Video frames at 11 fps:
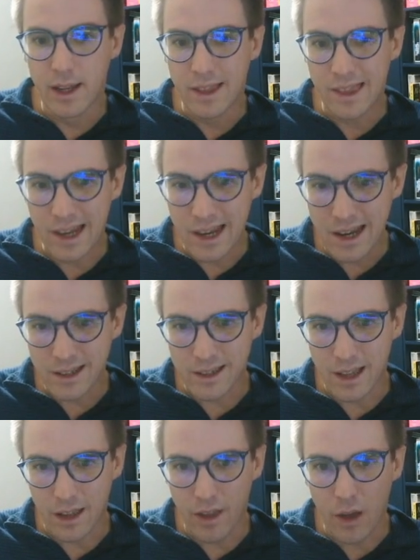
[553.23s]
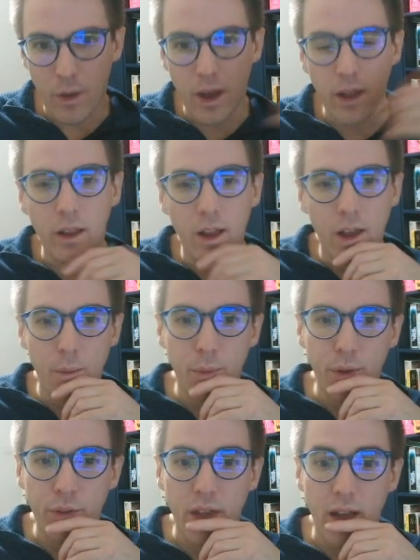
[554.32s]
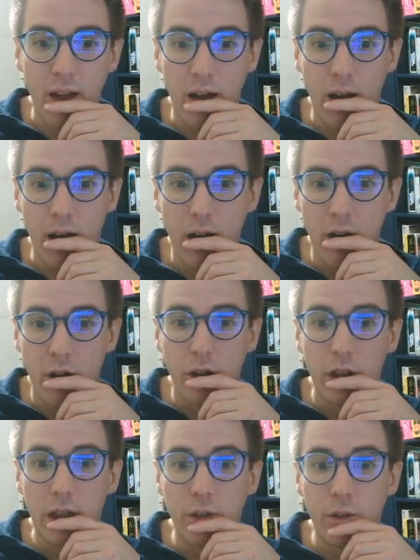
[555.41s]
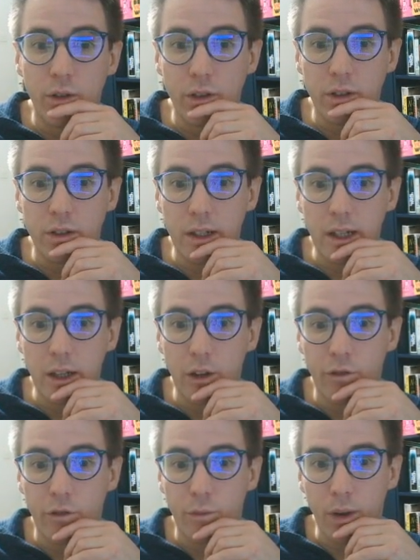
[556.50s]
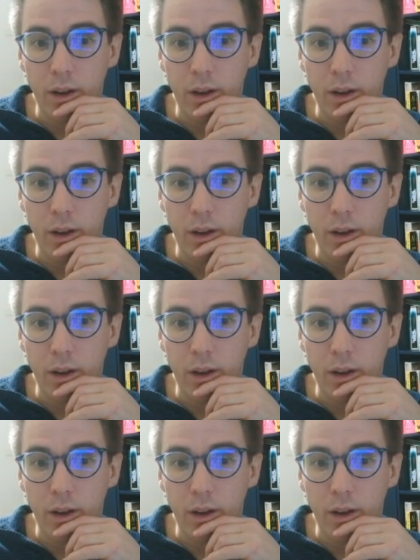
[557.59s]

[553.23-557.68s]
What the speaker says: They didn't sell that well, but they are universally loved by